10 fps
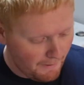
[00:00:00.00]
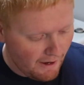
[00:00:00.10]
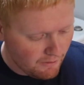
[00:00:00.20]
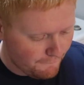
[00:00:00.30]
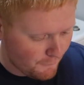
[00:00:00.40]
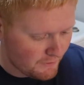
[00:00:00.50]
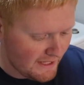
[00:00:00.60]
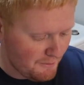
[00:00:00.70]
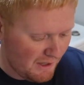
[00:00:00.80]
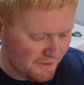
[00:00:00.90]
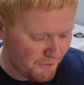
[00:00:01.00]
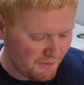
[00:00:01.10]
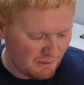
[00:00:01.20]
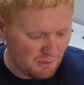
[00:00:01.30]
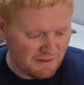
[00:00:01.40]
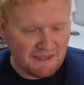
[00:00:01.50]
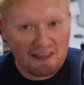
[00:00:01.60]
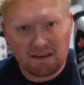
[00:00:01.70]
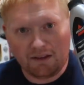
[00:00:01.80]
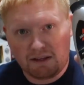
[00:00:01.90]
Apparently, first thing I wanna do is I wanna
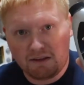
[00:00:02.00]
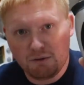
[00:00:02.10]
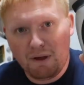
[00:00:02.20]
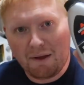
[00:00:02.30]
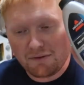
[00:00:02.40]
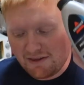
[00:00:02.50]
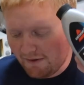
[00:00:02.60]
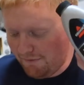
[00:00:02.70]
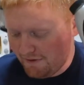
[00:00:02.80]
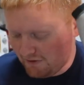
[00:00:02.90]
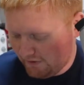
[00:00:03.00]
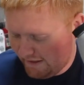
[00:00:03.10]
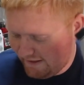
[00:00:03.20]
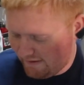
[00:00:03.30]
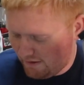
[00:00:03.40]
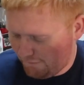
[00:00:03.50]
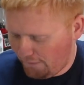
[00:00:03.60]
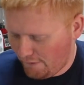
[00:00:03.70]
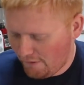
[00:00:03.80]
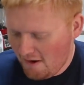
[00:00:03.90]
take like two ounces of this cleaning stuff
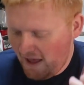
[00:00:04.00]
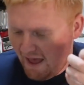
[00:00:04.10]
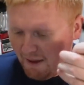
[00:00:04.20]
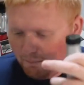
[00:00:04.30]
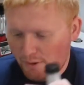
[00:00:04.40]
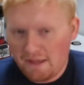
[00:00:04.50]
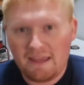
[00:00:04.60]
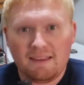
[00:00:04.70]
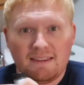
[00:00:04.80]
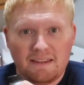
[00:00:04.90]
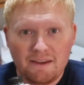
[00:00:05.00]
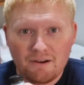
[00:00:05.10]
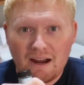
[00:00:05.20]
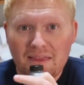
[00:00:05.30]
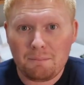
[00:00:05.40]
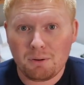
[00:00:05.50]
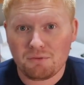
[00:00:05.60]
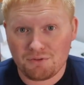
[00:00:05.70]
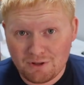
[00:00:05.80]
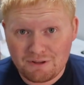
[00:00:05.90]
here and put it into here and then
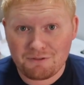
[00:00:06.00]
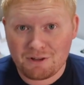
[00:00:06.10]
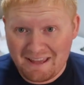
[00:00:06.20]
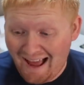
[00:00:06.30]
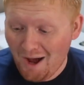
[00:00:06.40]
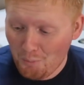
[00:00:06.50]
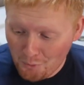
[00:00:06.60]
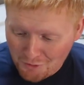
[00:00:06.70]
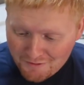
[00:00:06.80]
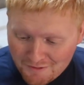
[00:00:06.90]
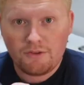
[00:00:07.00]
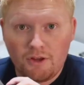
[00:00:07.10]
put really, really hot water.